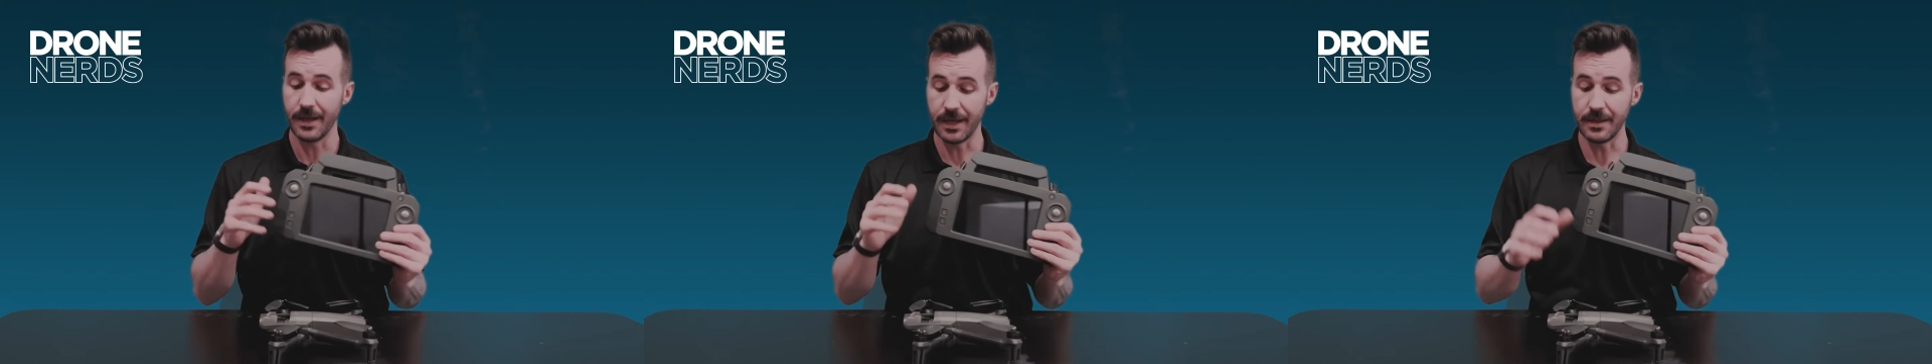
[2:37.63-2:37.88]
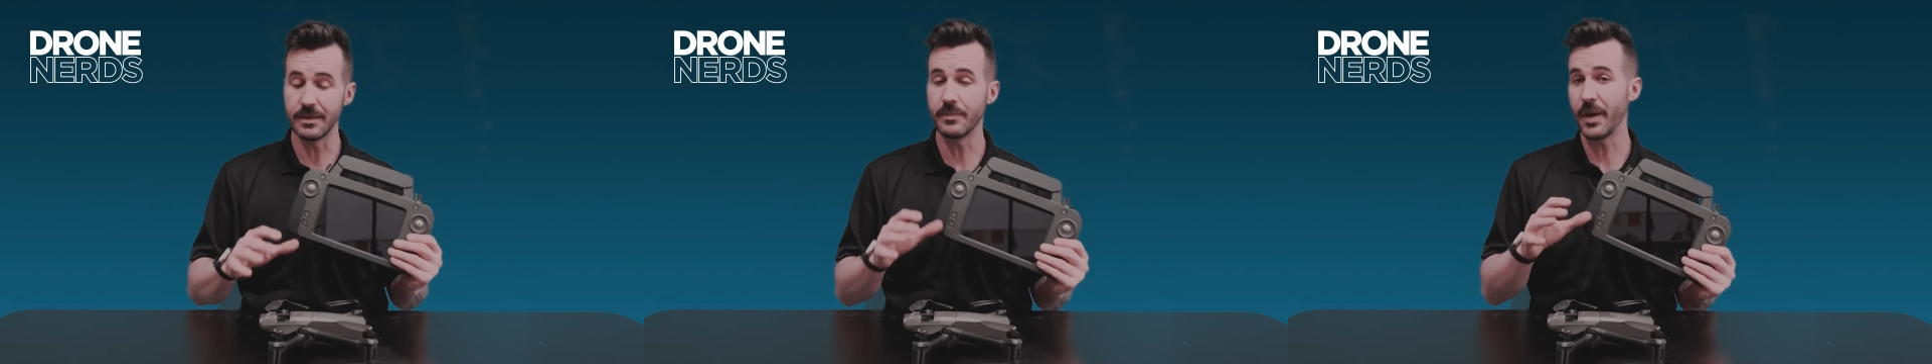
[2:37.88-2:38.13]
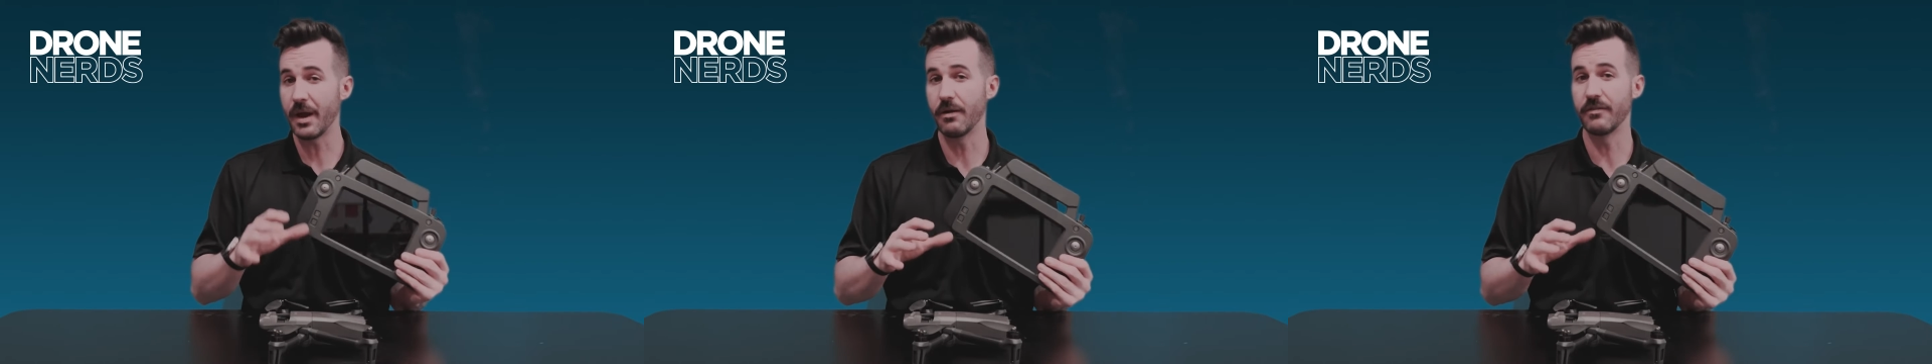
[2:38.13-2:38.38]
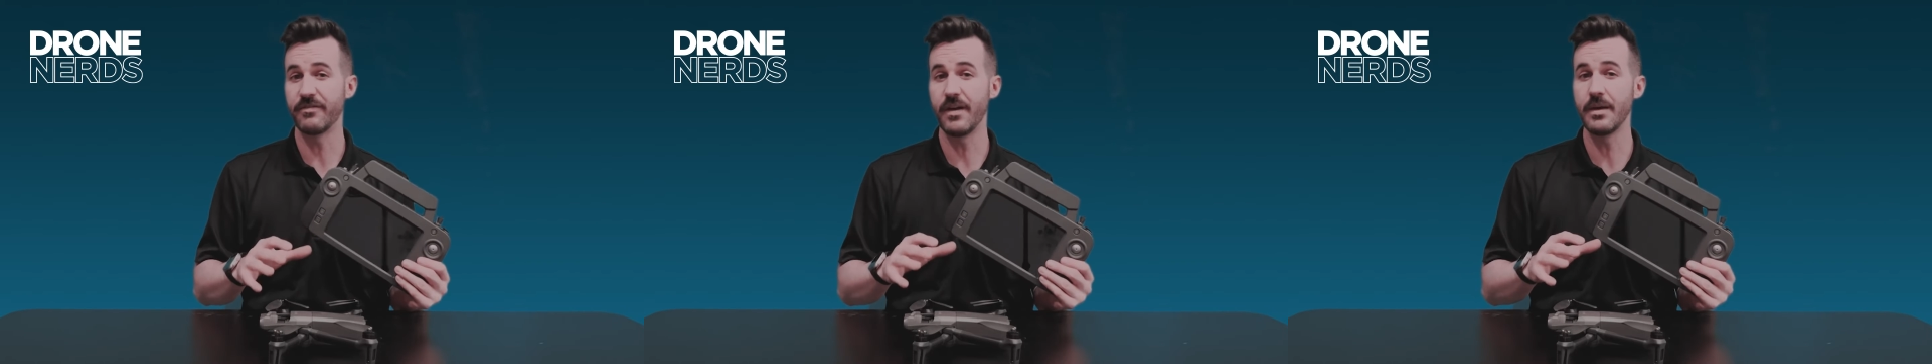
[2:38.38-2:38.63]
in the
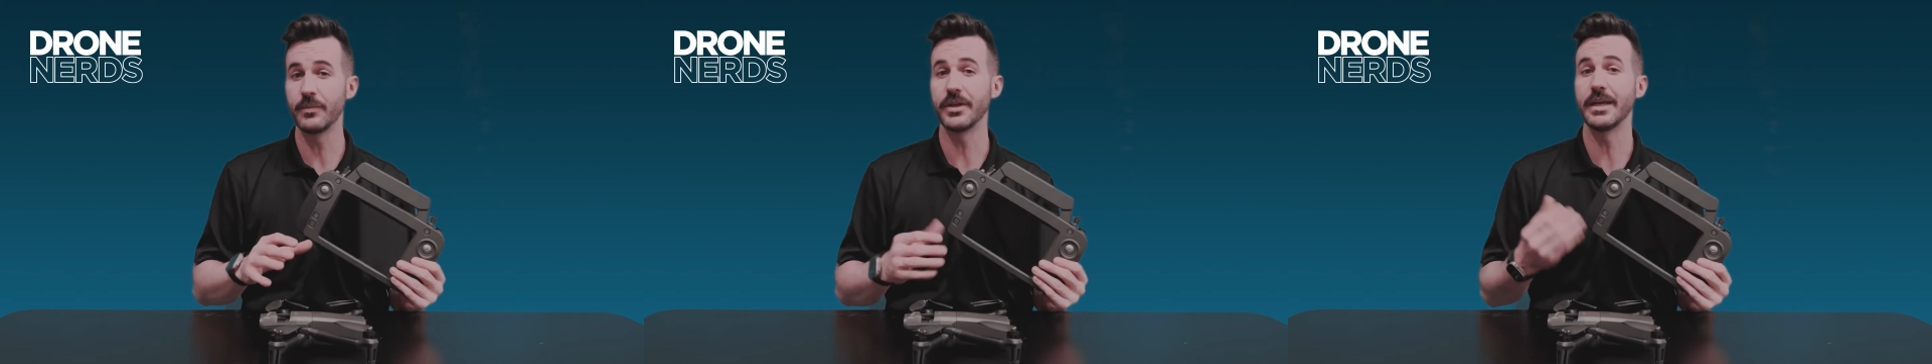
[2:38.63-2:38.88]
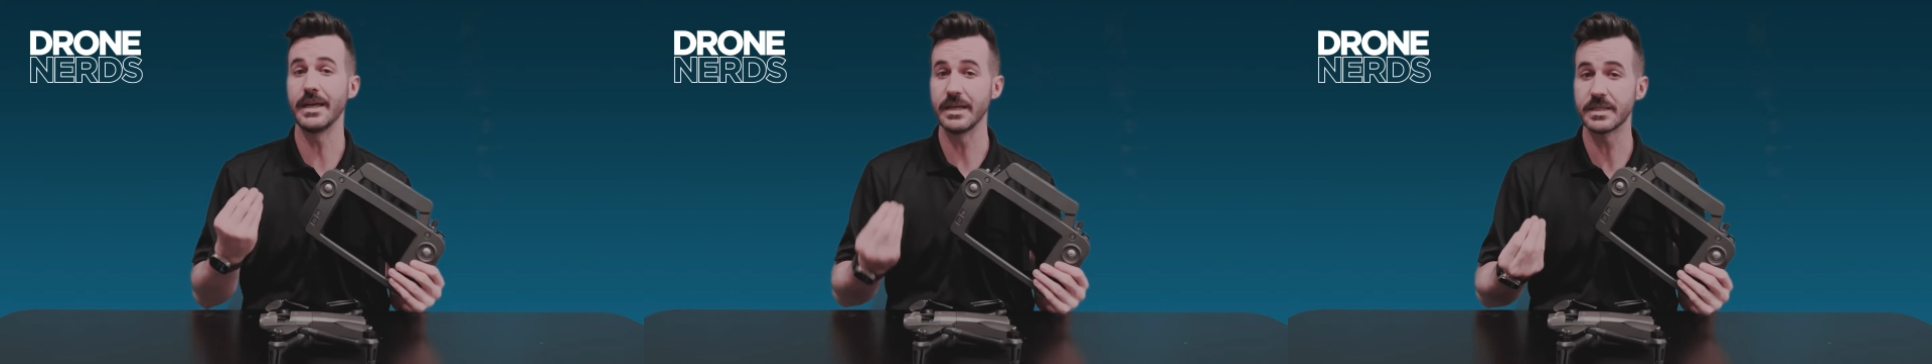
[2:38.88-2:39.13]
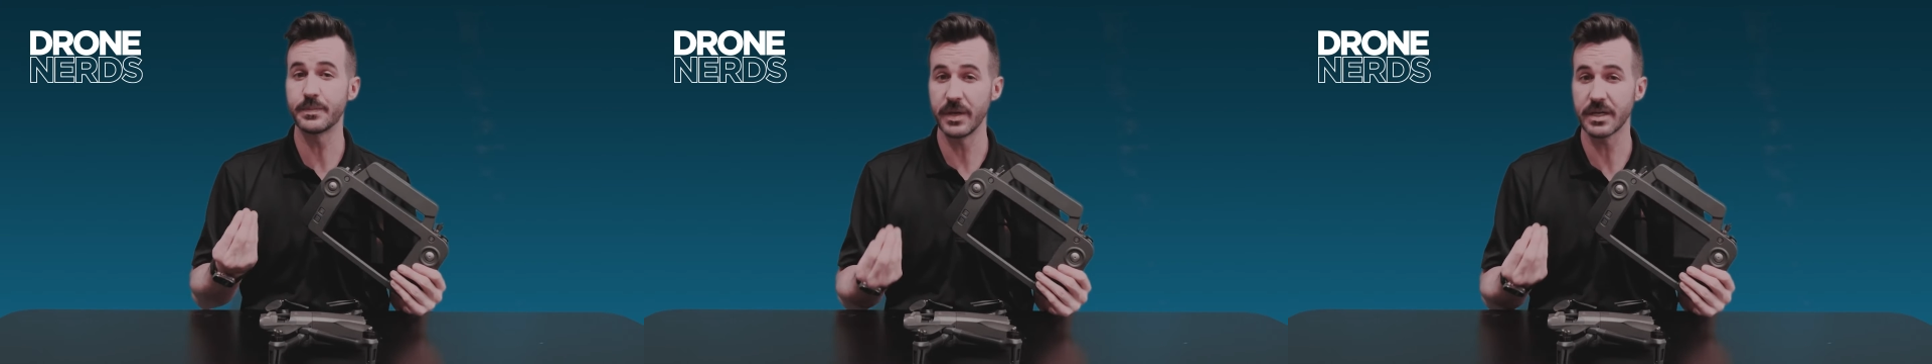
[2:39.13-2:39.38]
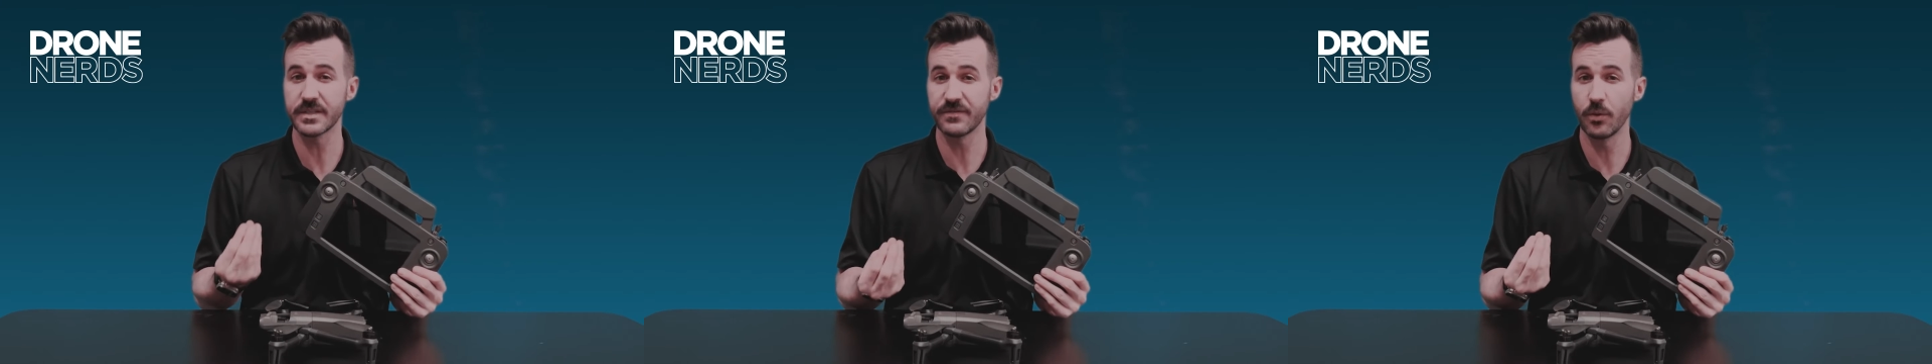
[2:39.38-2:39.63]
Parrot family is
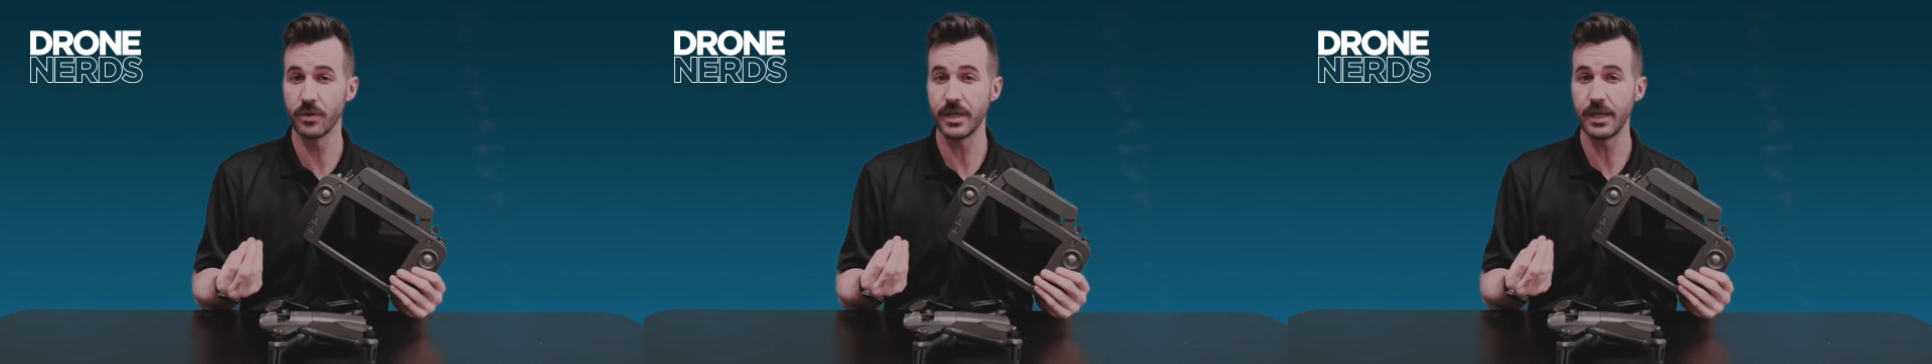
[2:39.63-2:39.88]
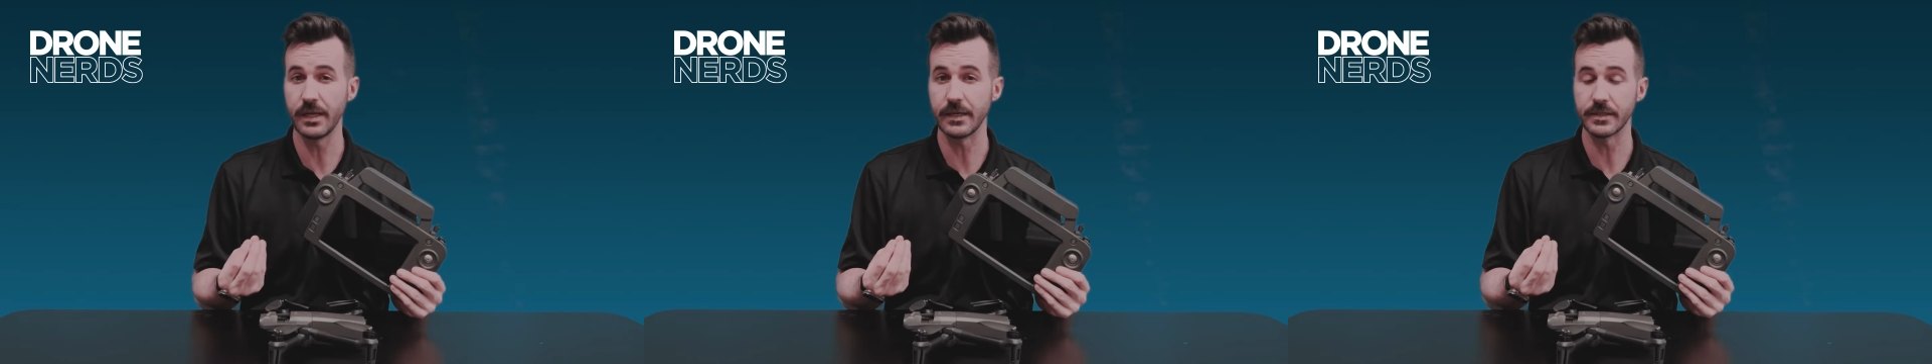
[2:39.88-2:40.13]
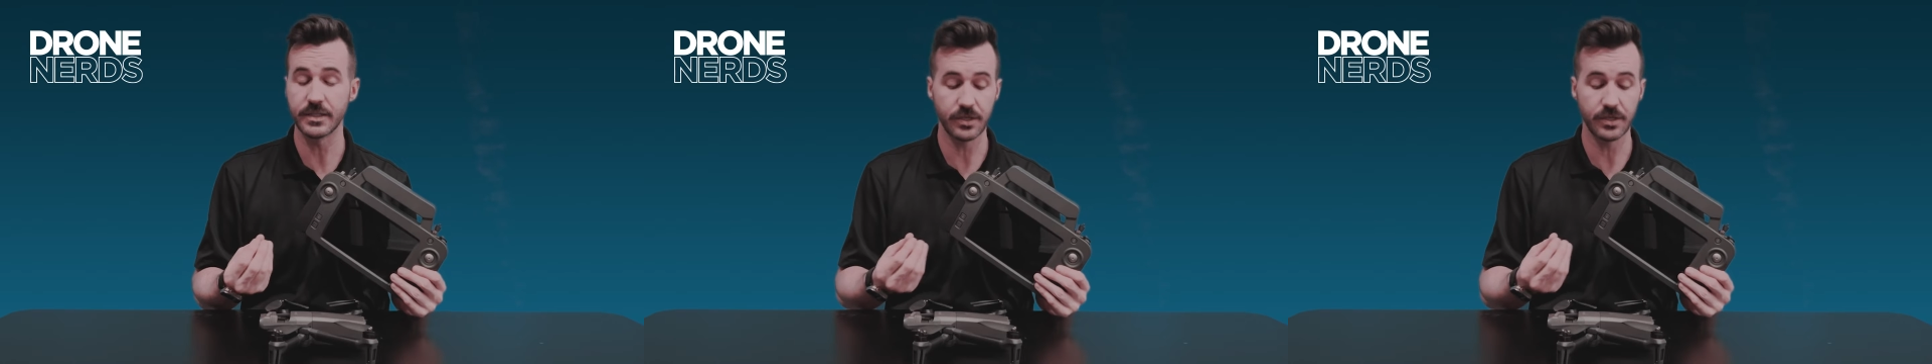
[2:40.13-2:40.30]
Pix4D.